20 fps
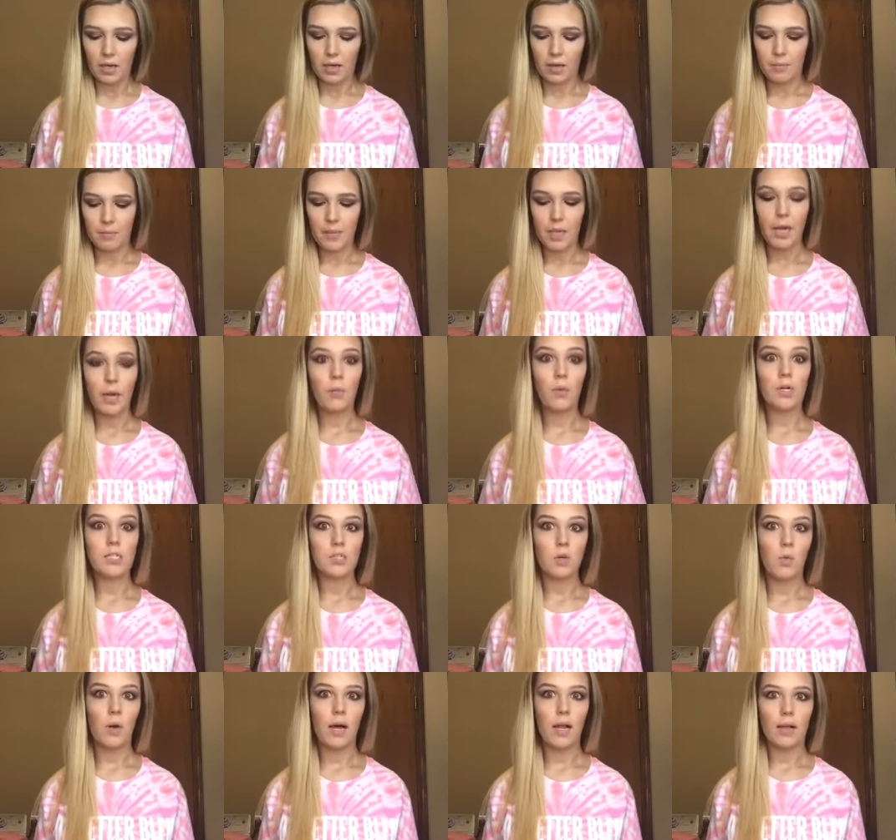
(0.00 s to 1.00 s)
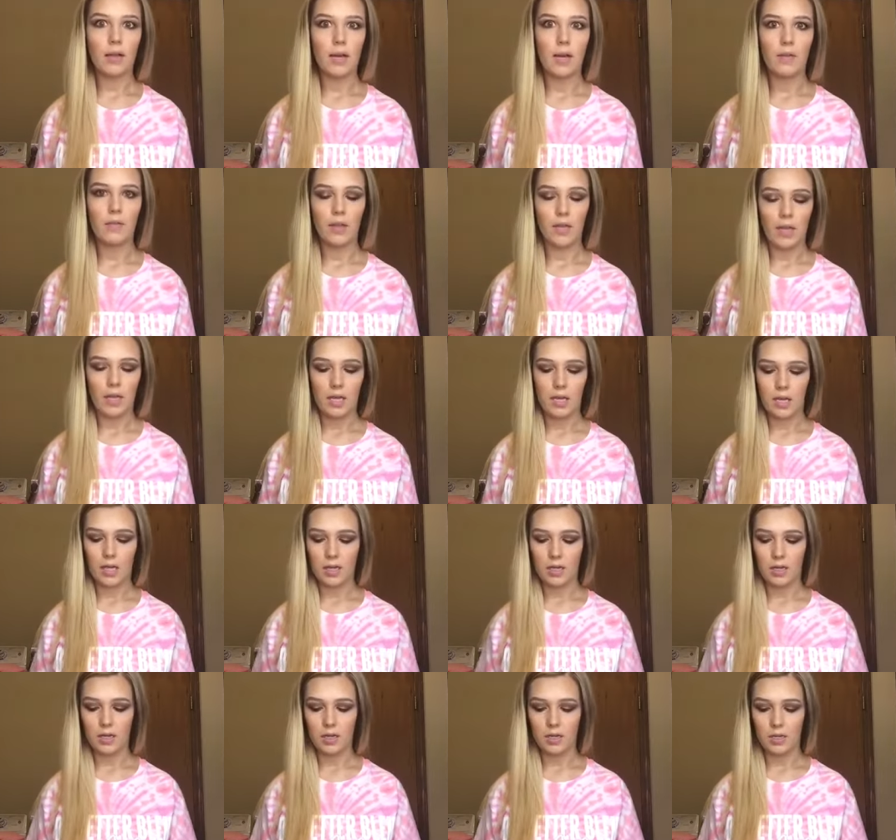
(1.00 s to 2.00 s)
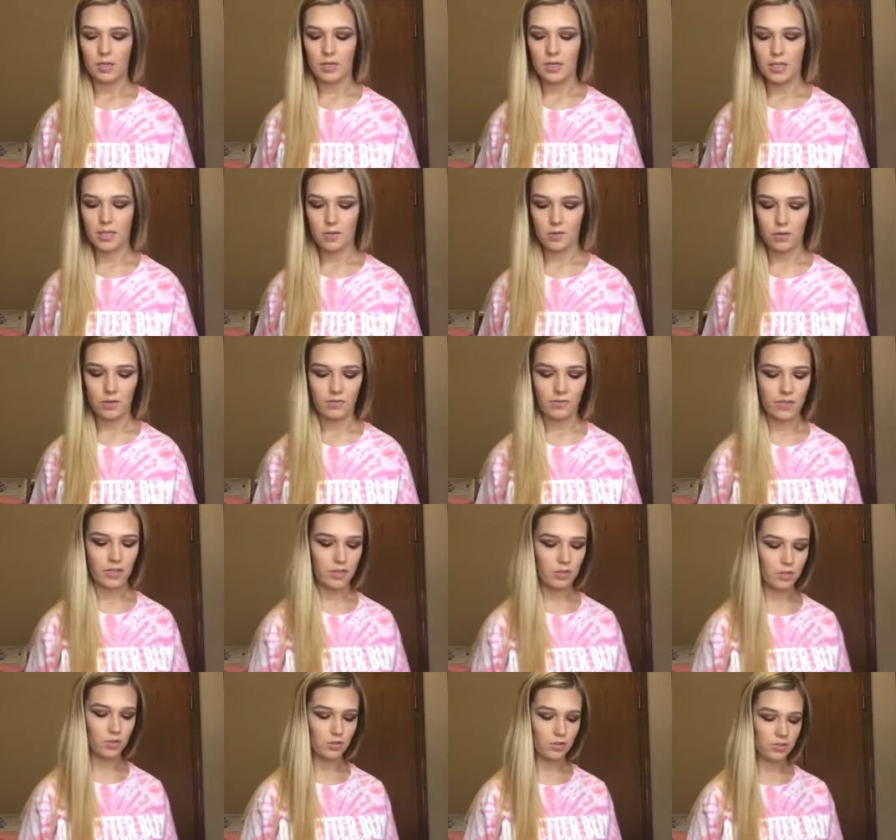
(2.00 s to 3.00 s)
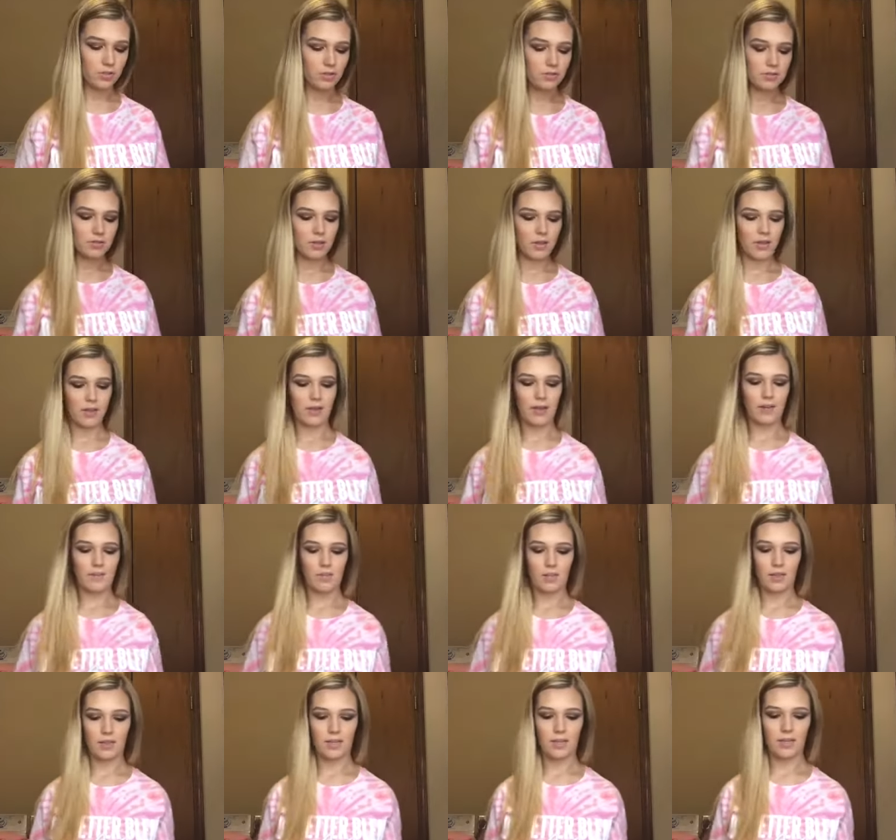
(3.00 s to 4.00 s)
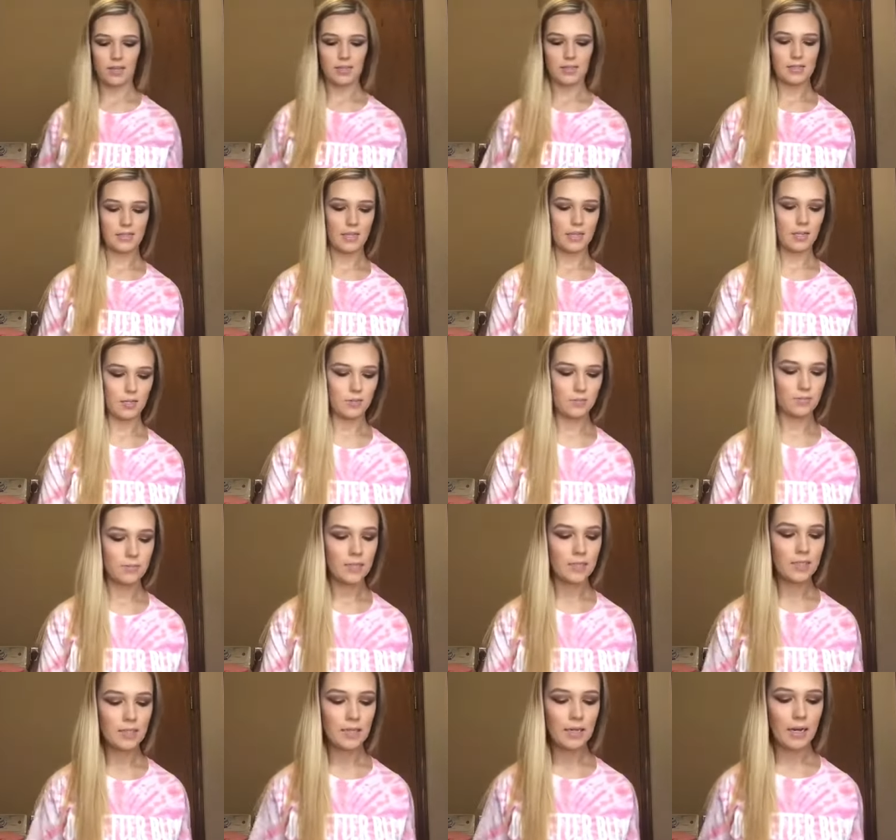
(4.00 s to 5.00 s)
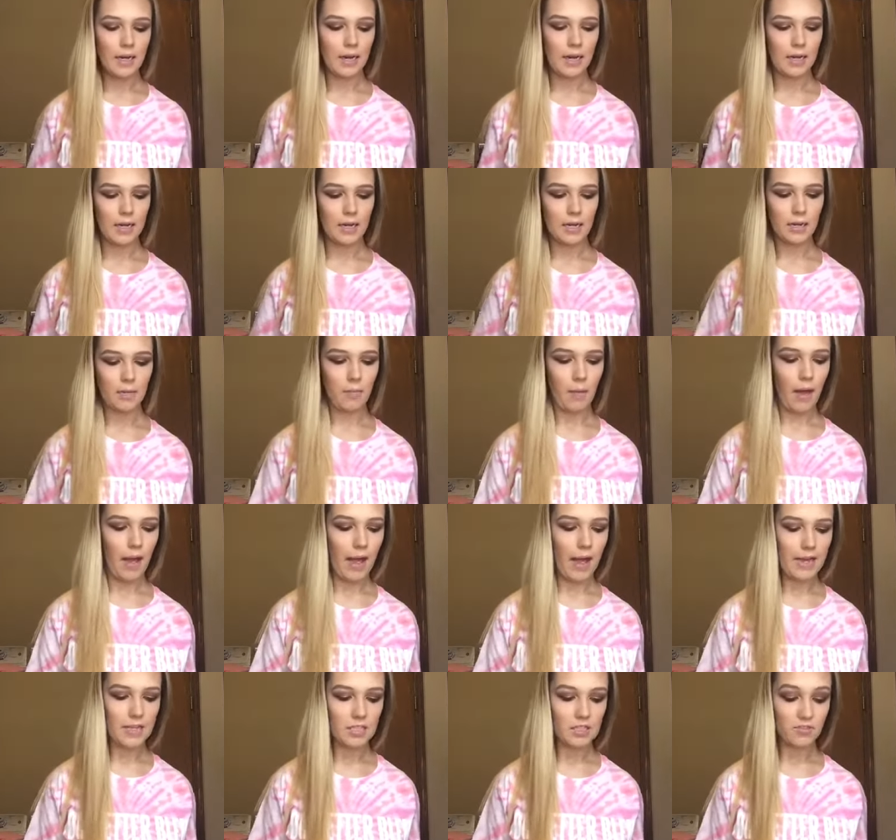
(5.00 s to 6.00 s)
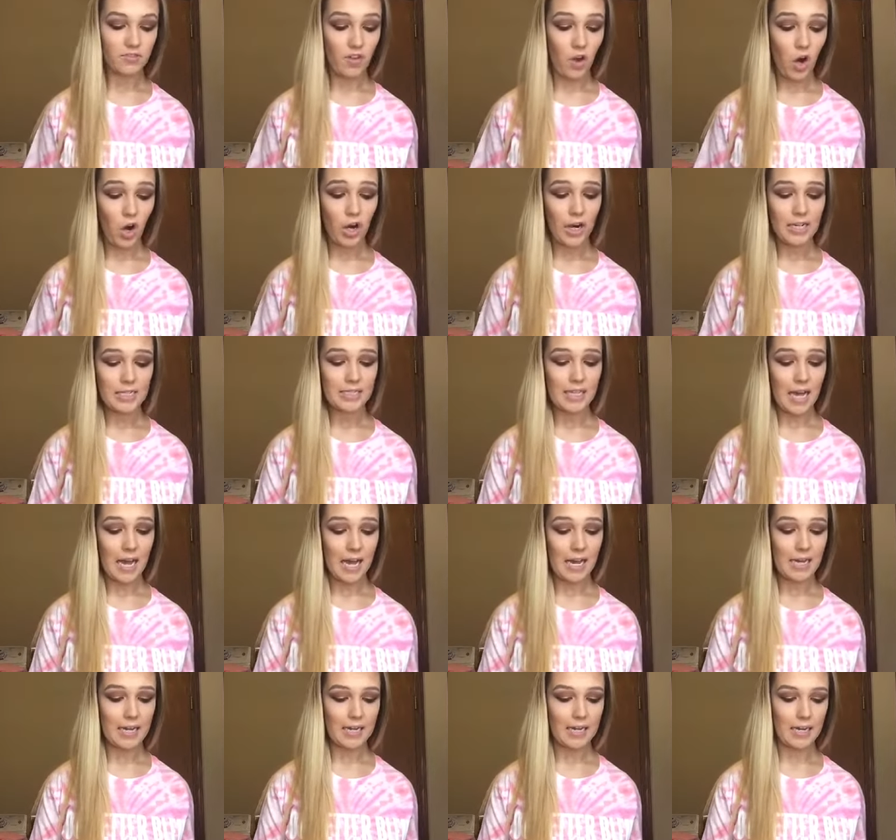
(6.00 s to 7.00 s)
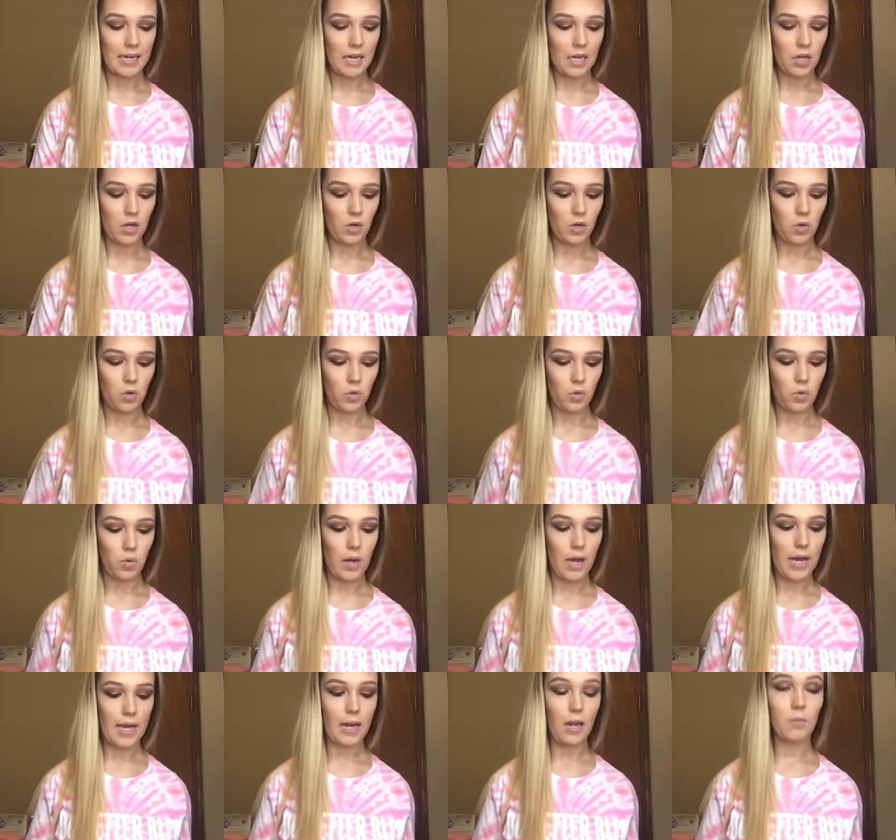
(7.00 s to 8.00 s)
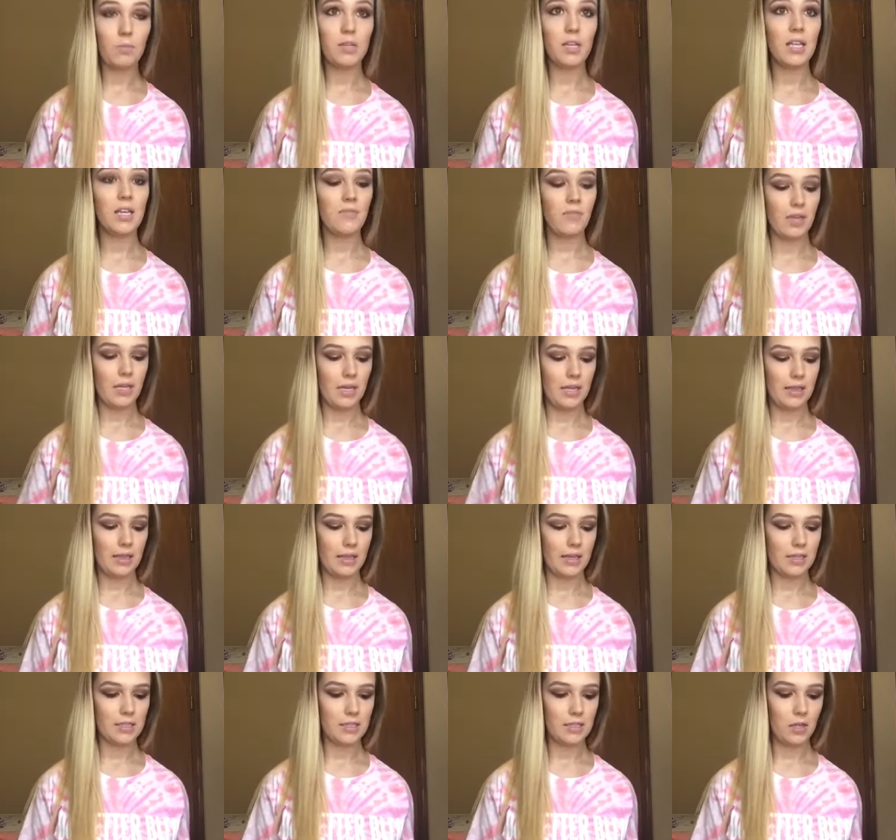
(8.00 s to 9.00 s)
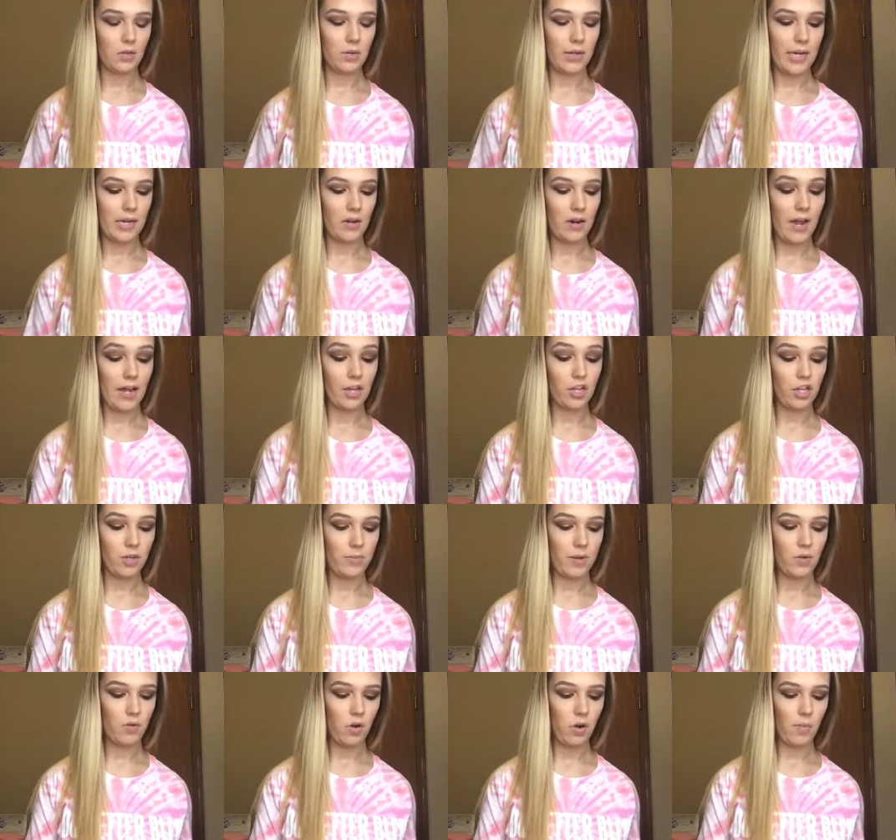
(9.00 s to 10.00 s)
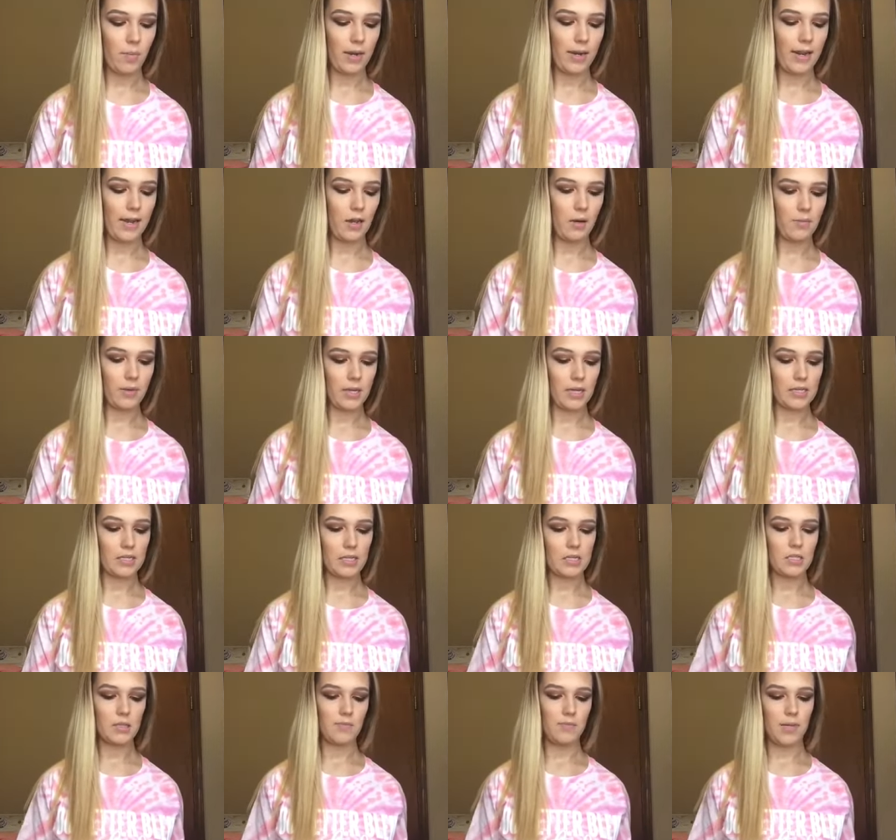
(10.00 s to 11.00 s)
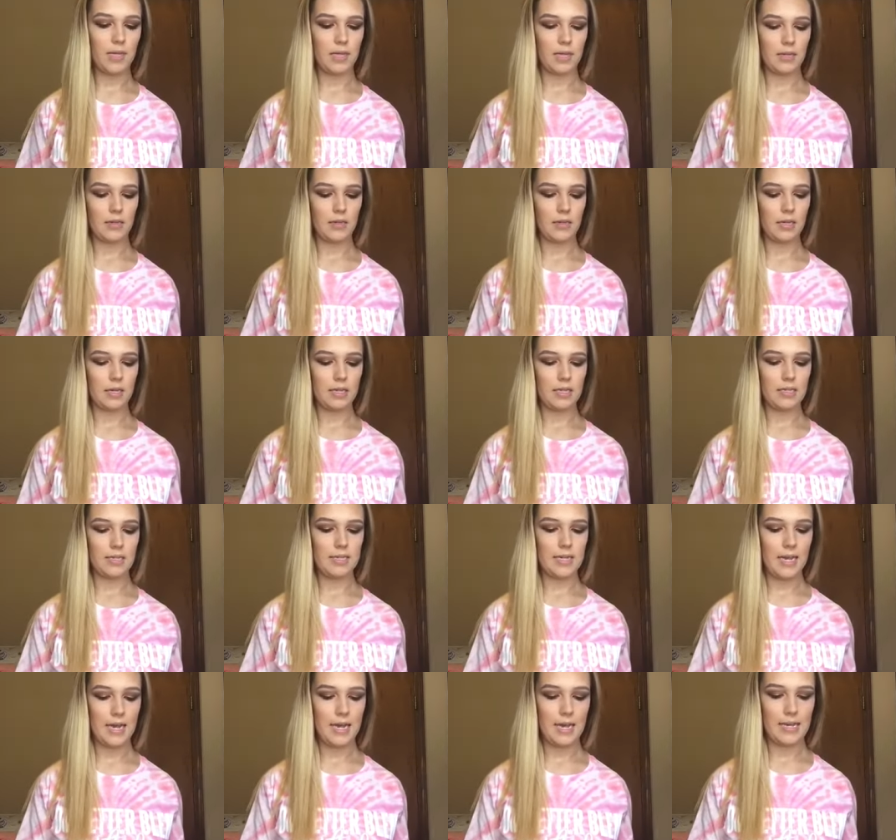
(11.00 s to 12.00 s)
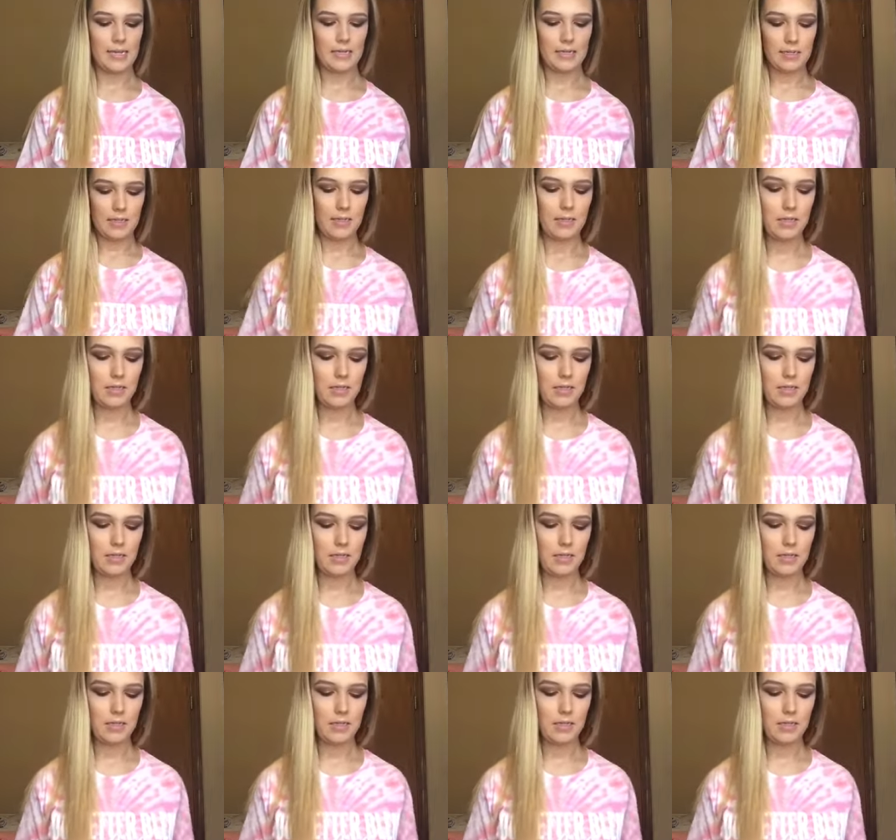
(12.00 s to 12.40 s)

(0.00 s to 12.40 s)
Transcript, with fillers: Um, but it was a while ago that he uh, did the reveal and everything. So um, as far as I know, I don't believe anything is sold out. I could be wrong by now because it's been a day.